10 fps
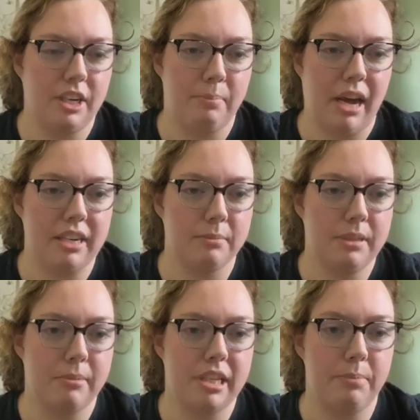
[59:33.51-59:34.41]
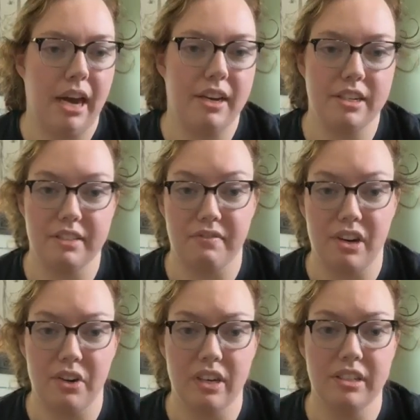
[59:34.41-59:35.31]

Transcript: should have packed up some of these packages in front of you